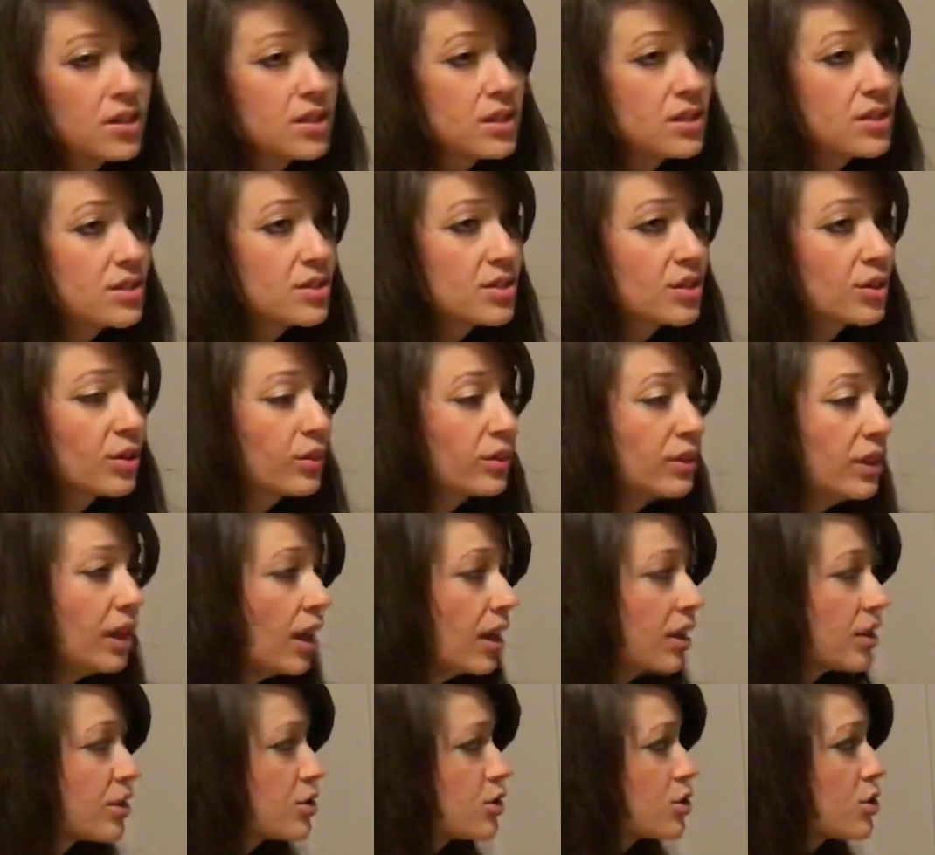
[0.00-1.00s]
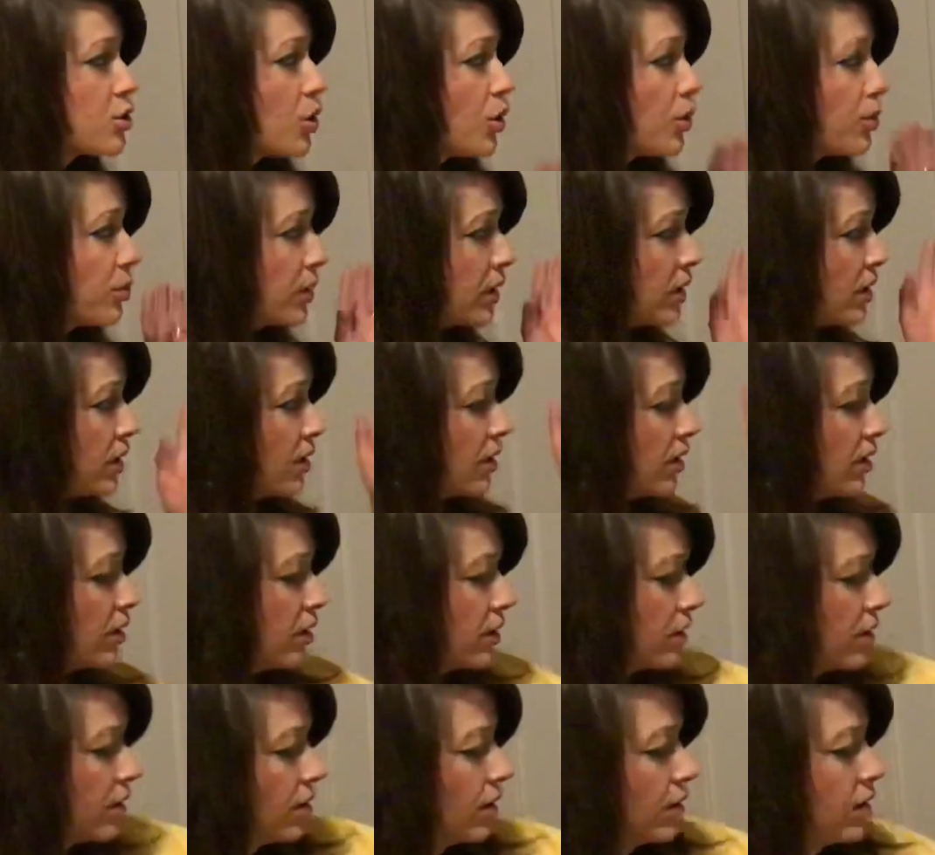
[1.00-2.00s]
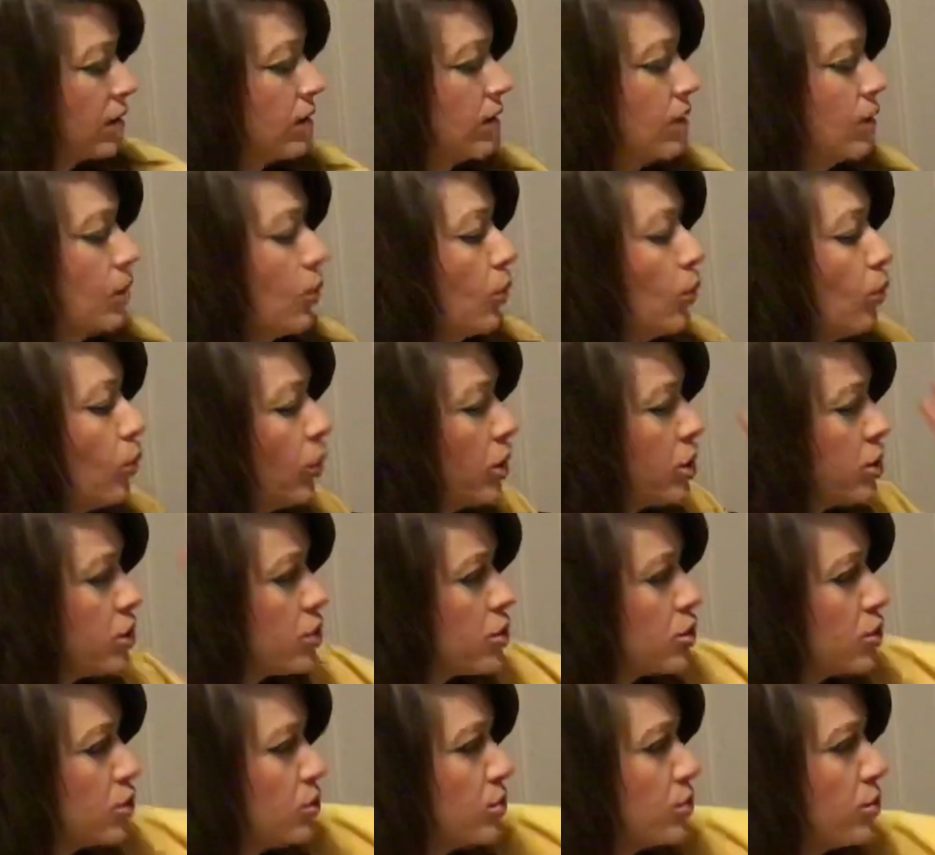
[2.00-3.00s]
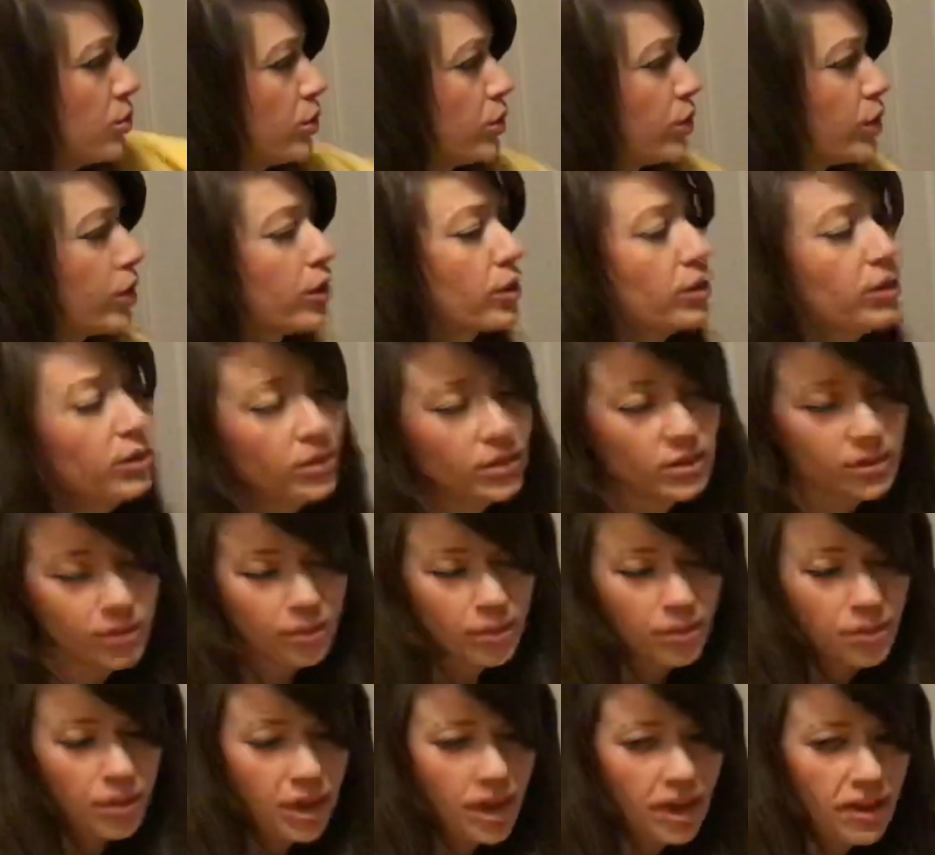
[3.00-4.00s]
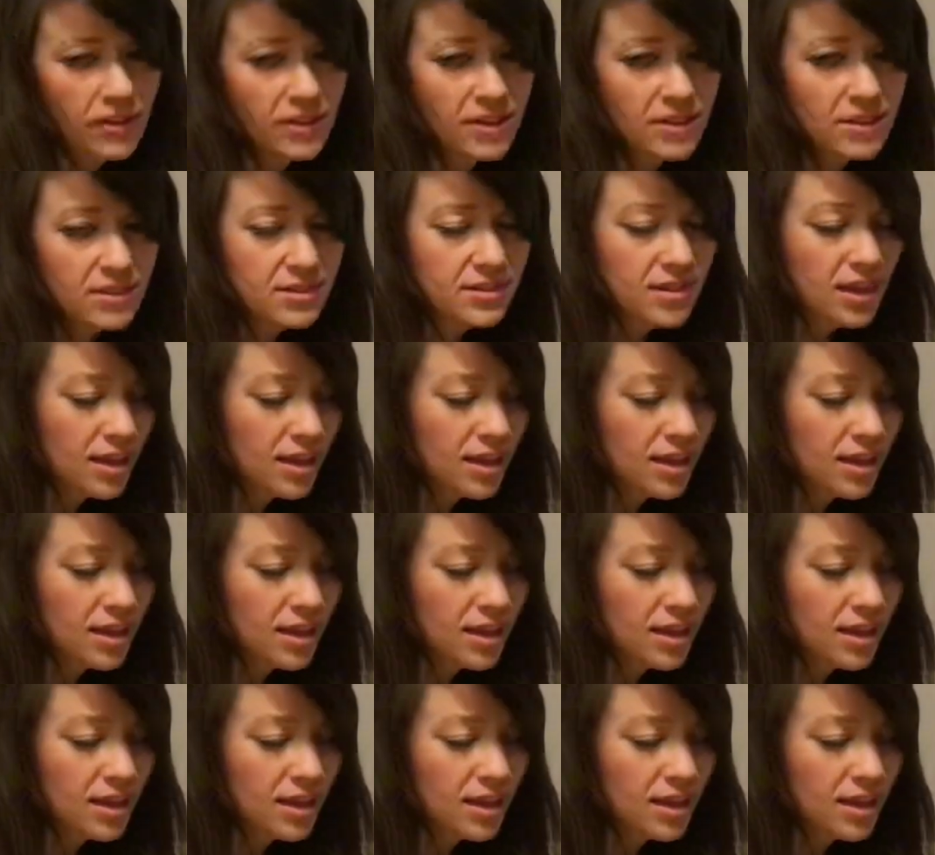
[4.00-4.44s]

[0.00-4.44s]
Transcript: So yeah, show me what you learned on this,